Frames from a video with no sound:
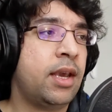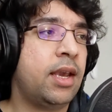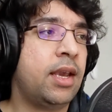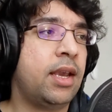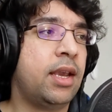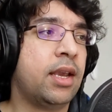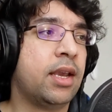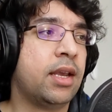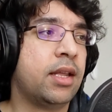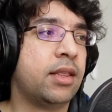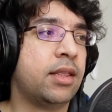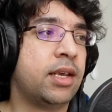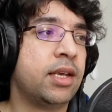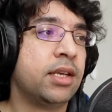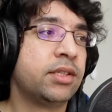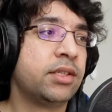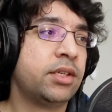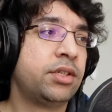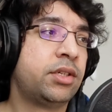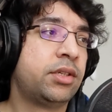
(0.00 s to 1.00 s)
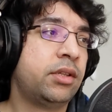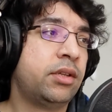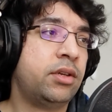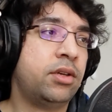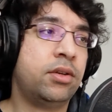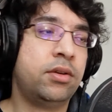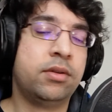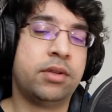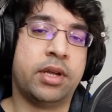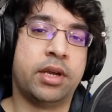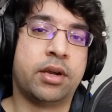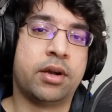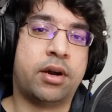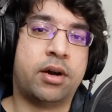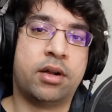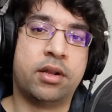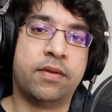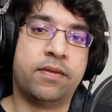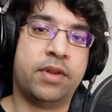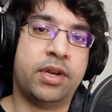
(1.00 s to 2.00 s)
And they essentially do like
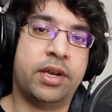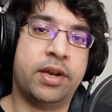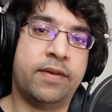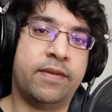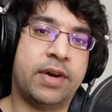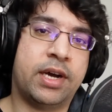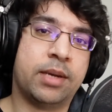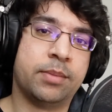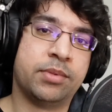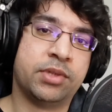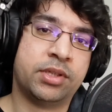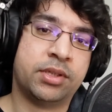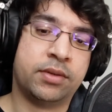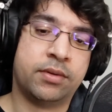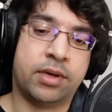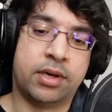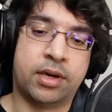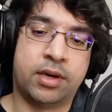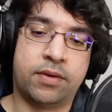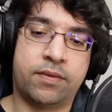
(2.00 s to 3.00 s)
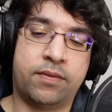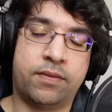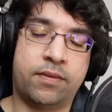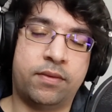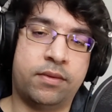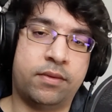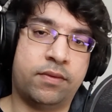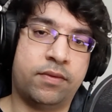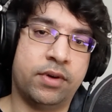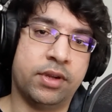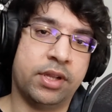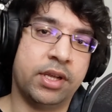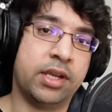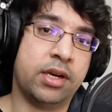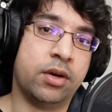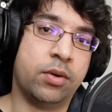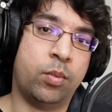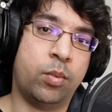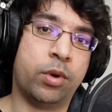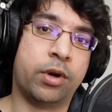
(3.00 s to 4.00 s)
all of the DevOps
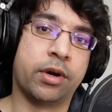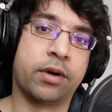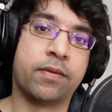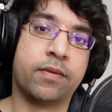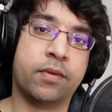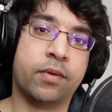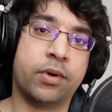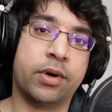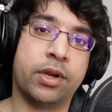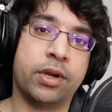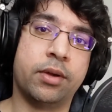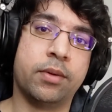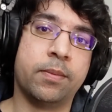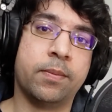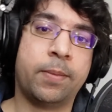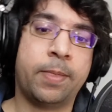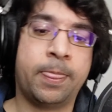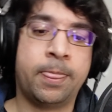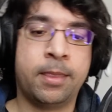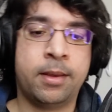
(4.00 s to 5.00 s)
related work for you.